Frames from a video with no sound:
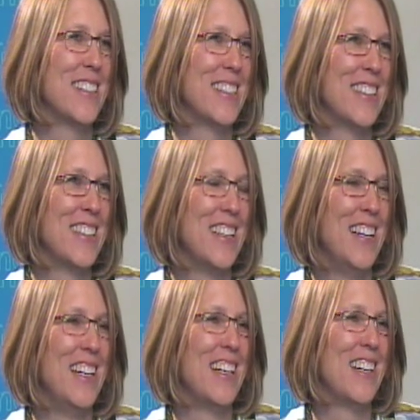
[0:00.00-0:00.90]
Yeah.
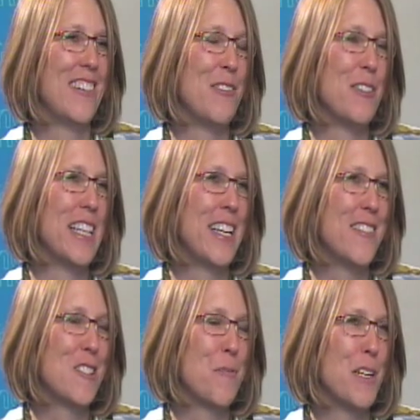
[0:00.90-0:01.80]
All right. Well, thank
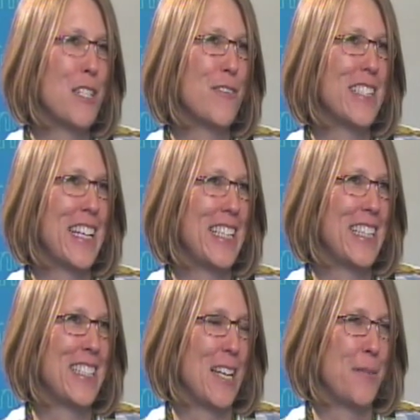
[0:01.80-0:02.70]
you so much for taking
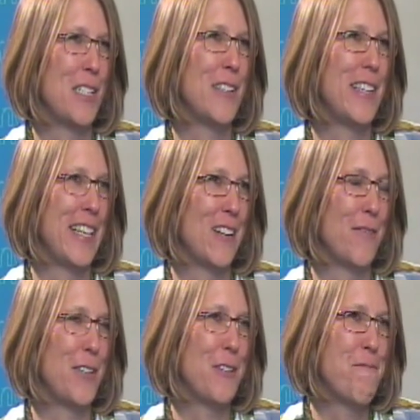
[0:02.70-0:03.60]
the time to do the
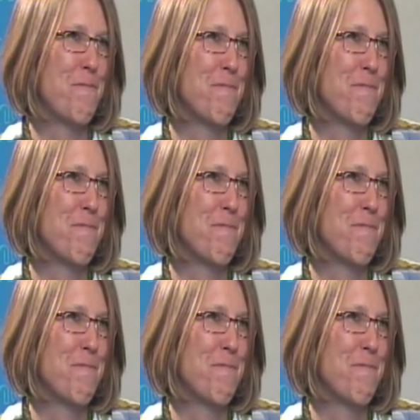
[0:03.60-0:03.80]
interview.